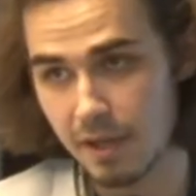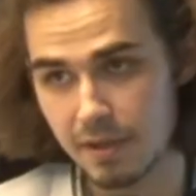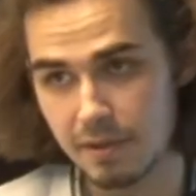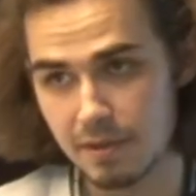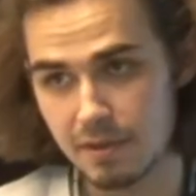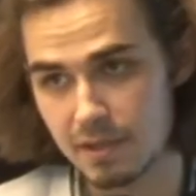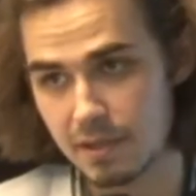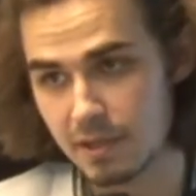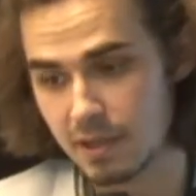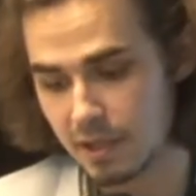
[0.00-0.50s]

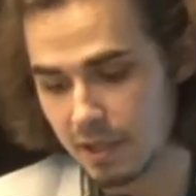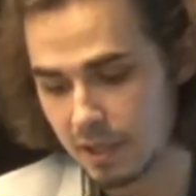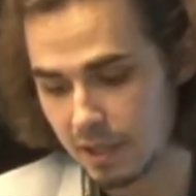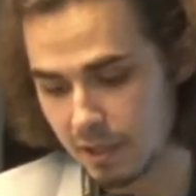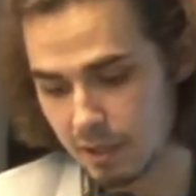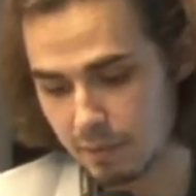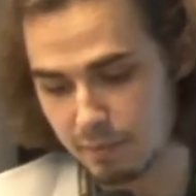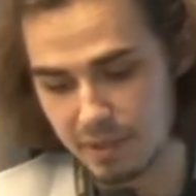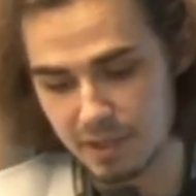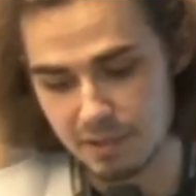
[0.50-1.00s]
There are
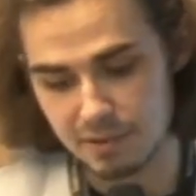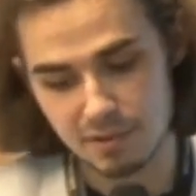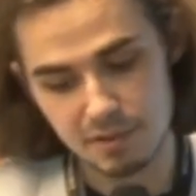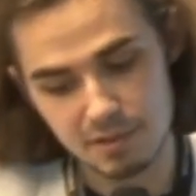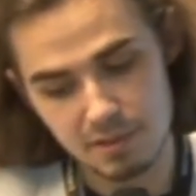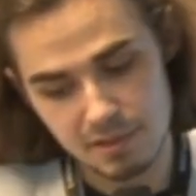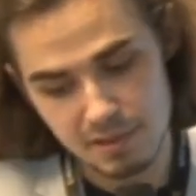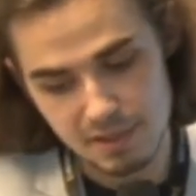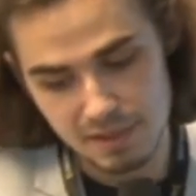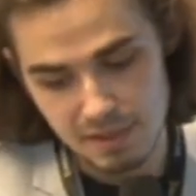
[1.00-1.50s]

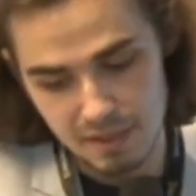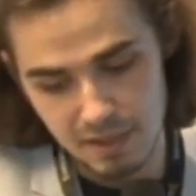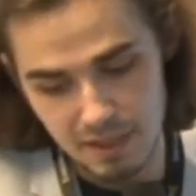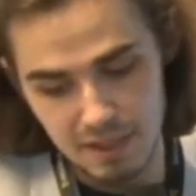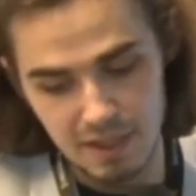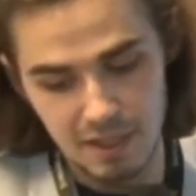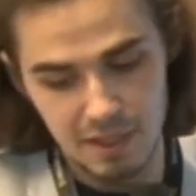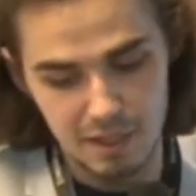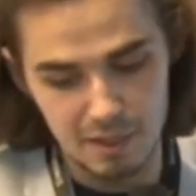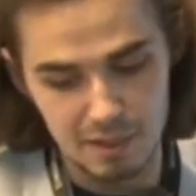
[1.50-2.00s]
competitors,
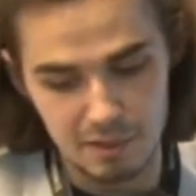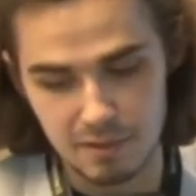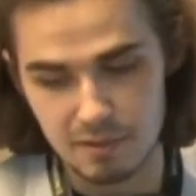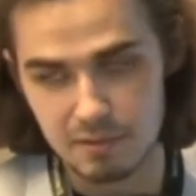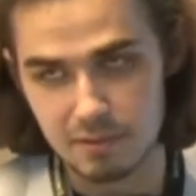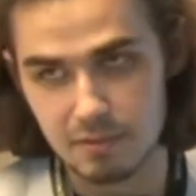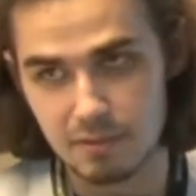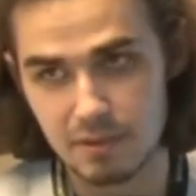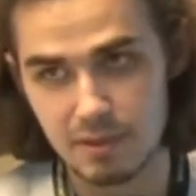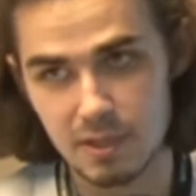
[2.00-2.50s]
and
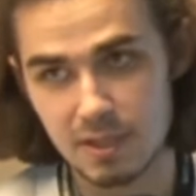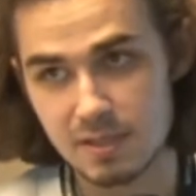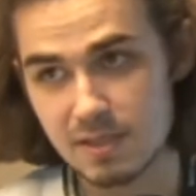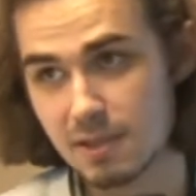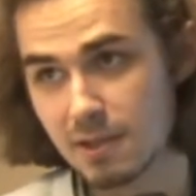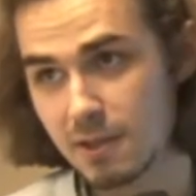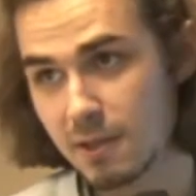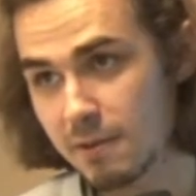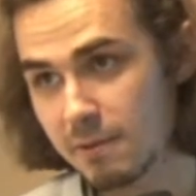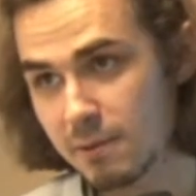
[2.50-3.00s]
as
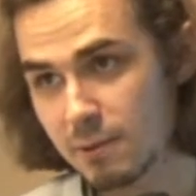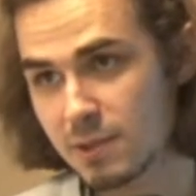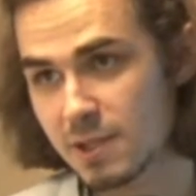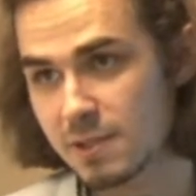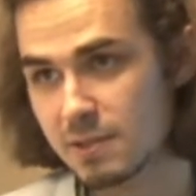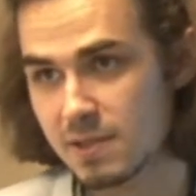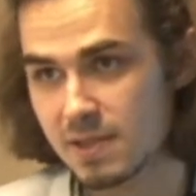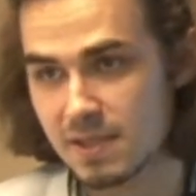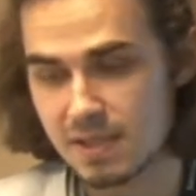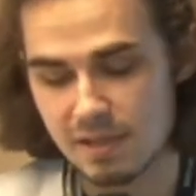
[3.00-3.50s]
I have
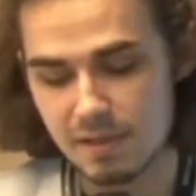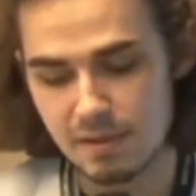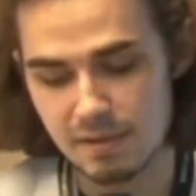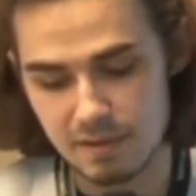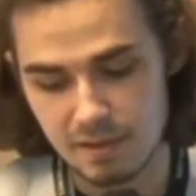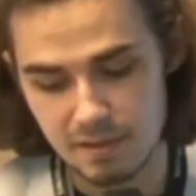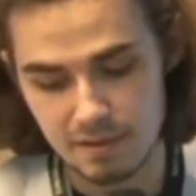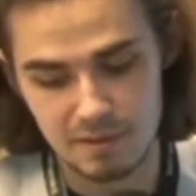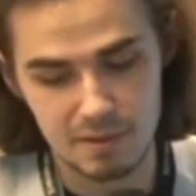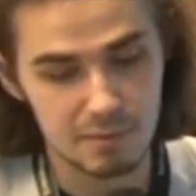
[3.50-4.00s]
already said,
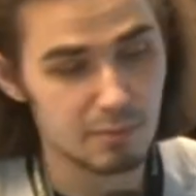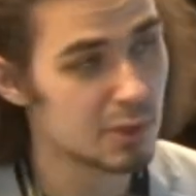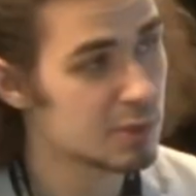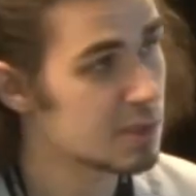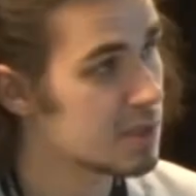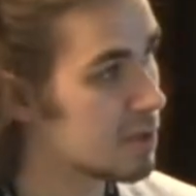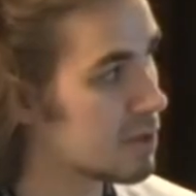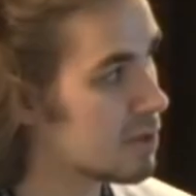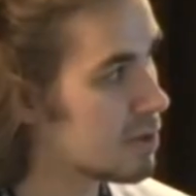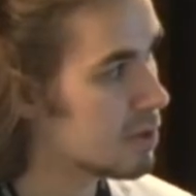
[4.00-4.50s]
that the
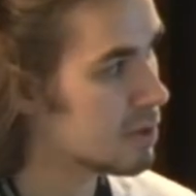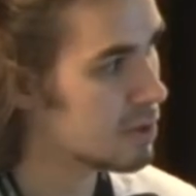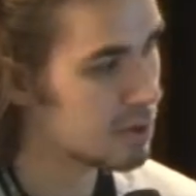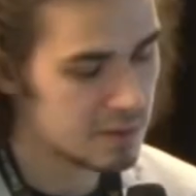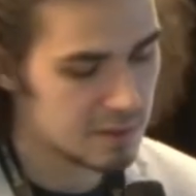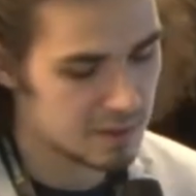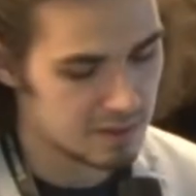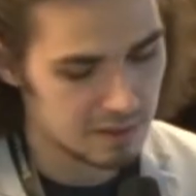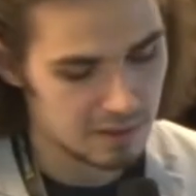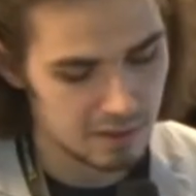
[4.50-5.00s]
most
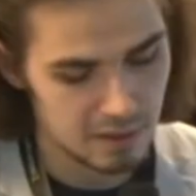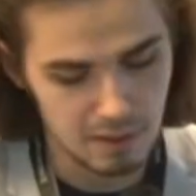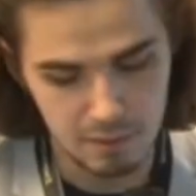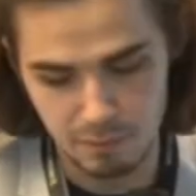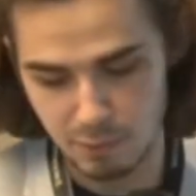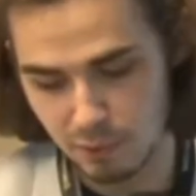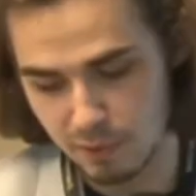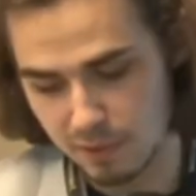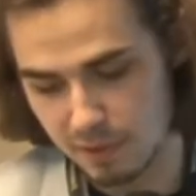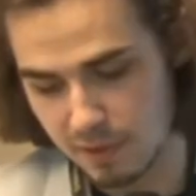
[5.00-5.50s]
notorious
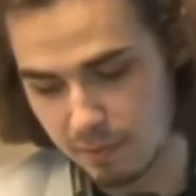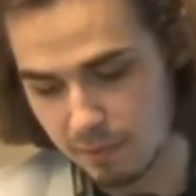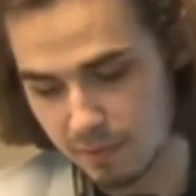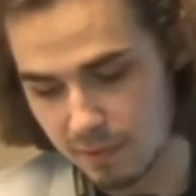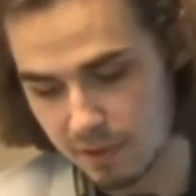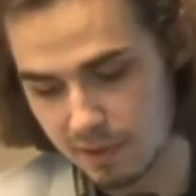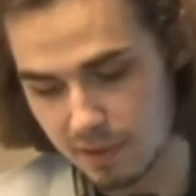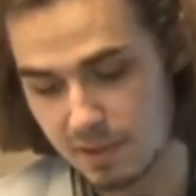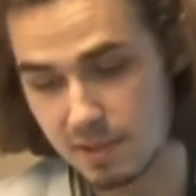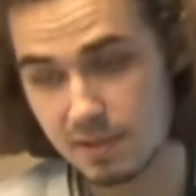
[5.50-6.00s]
among them
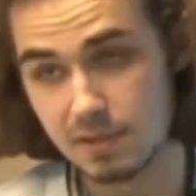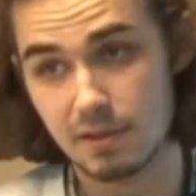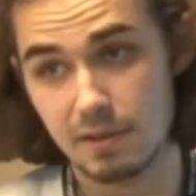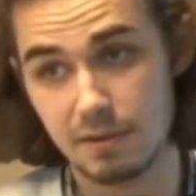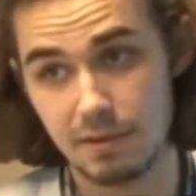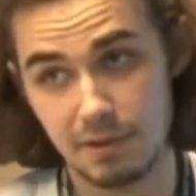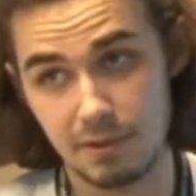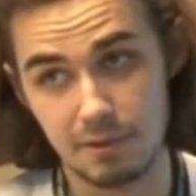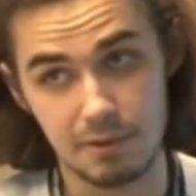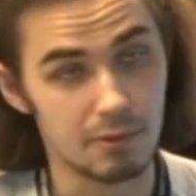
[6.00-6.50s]
is
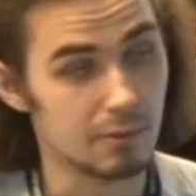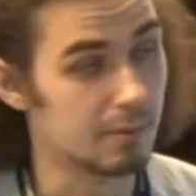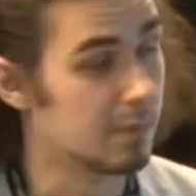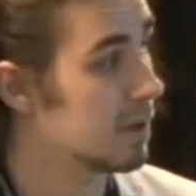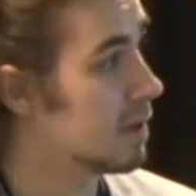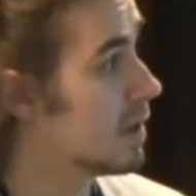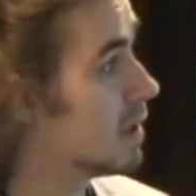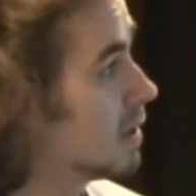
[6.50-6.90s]
Ethereum.